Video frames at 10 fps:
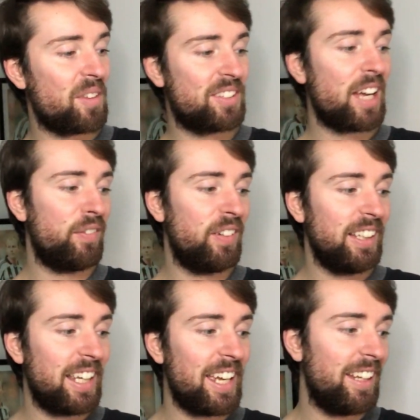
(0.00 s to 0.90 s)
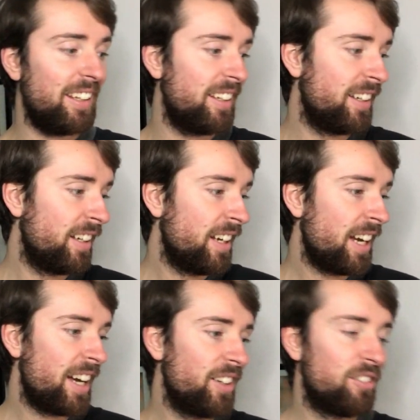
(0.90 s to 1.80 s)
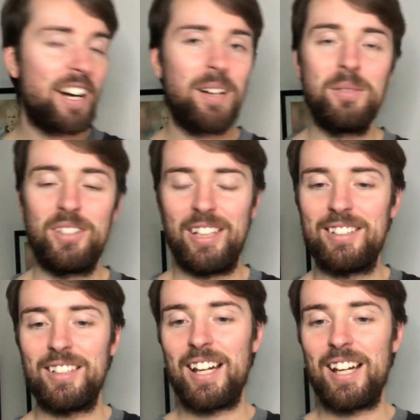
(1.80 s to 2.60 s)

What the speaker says: They're definitely in and around it.